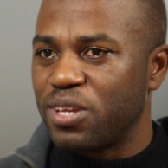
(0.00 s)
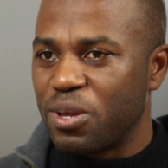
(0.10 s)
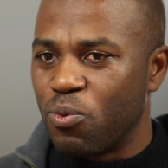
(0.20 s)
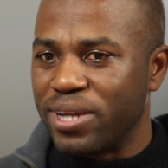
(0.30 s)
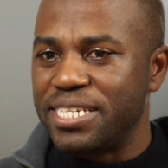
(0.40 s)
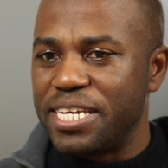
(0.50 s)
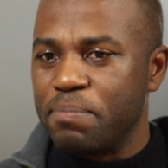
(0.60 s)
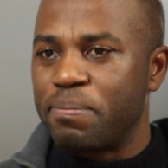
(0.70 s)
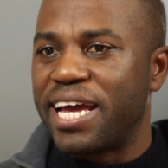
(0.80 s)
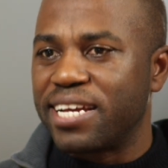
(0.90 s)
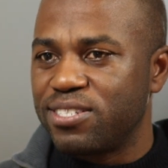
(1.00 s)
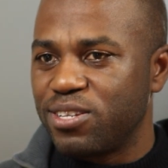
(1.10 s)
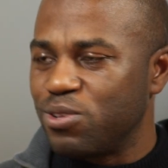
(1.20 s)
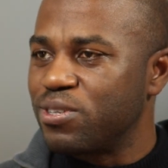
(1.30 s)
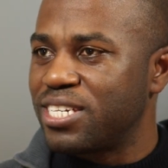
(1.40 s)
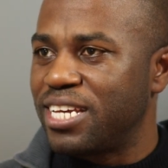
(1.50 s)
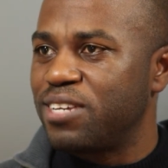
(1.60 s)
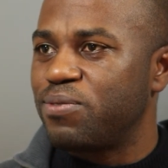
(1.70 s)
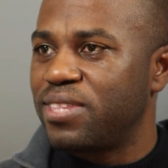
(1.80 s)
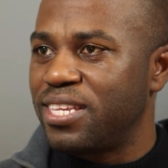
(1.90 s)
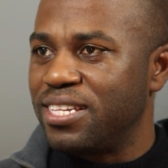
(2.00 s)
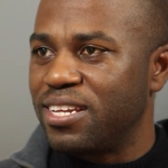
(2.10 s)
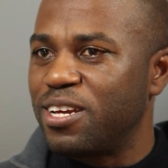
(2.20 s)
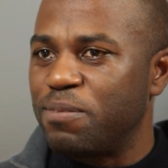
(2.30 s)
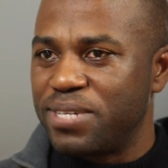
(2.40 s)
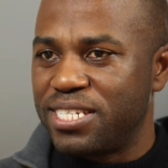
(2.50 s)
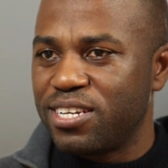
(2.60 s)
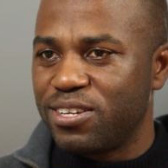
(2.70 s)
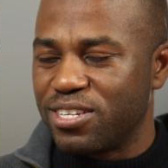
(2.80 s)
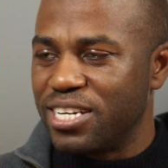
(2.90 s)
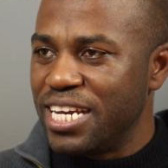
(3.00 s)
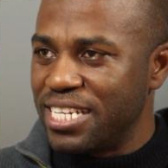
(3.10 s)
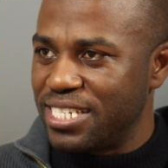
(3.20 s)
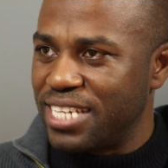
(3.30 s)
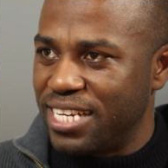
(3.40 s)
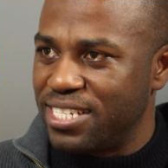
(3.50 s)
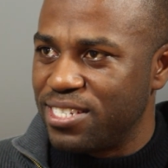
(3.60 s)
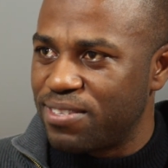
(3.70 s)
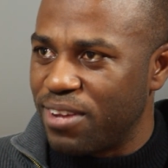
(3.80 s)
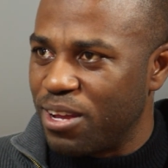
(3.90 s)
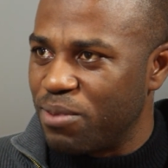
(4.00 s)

what impact looks like within a particular society's